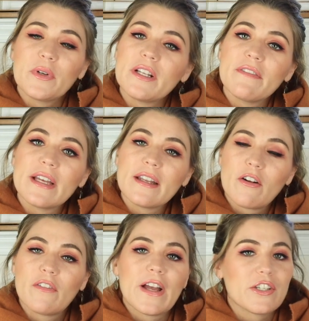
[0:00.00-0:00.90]
rid of it
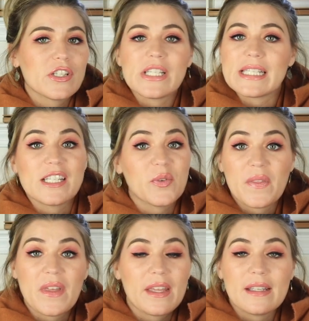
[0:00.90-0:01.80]
or if I should just deal
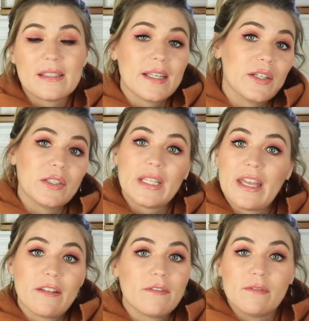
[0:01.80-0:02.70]
with it until
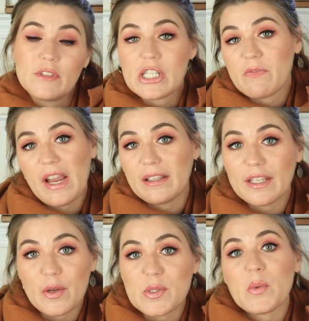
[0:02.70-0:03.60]
it just
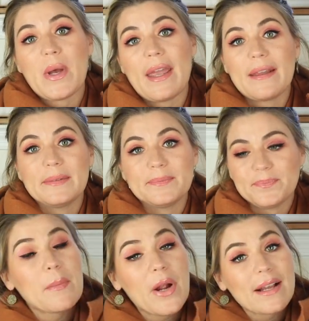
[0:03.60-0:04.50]
finally goes away.
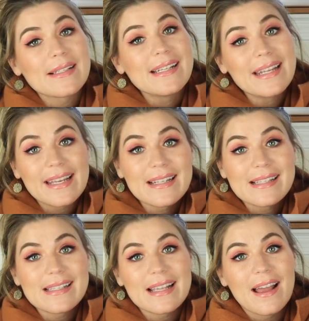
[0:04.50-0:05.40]
My Braxton
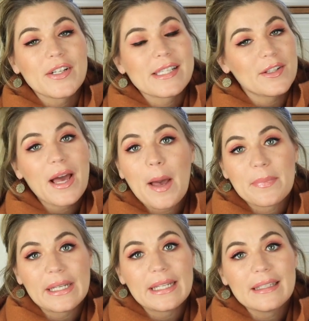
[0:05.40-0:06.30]
Hicks are still
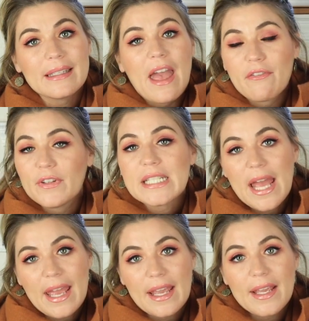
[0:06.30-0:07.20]
happening every
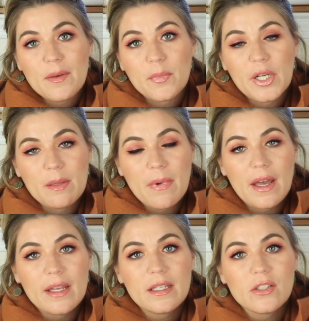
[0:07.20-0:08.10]
day pretty
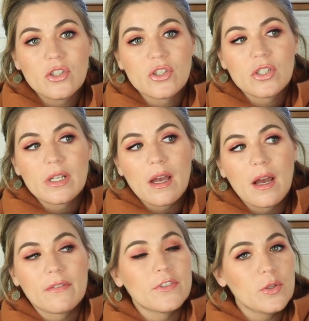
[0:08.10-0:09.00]
much
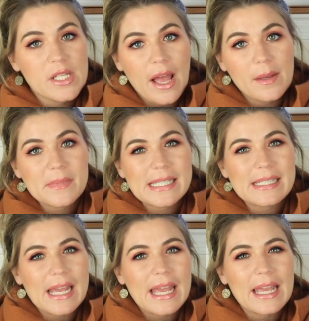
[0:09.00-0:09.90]
a few times a
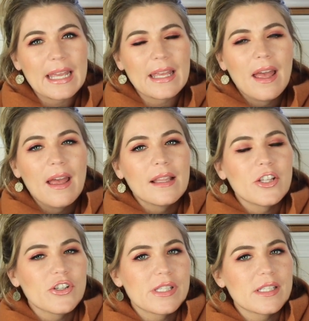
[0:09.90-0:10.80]
day.
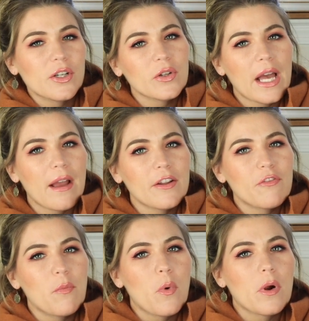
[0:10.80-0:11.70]
They're still kind
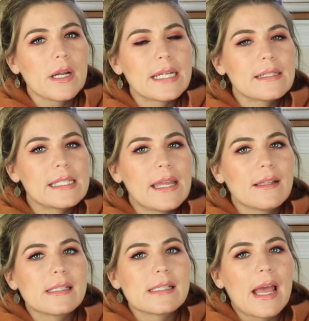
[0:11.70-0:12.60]
of more
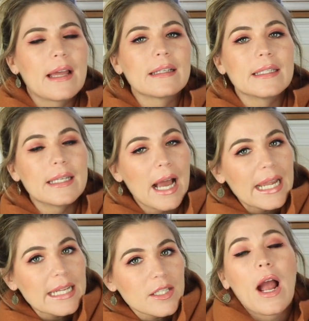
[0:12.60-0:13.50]
intense at
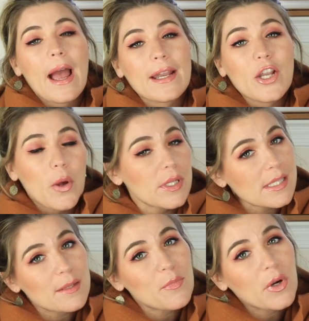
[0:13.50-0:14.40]
night or I notice
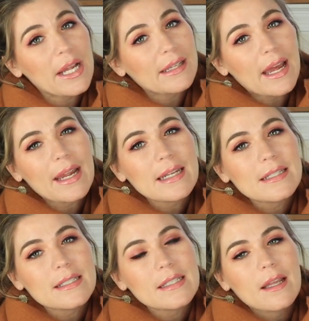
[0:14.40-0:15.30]
them more at
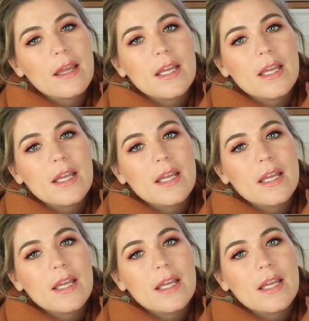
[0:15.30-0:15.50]
night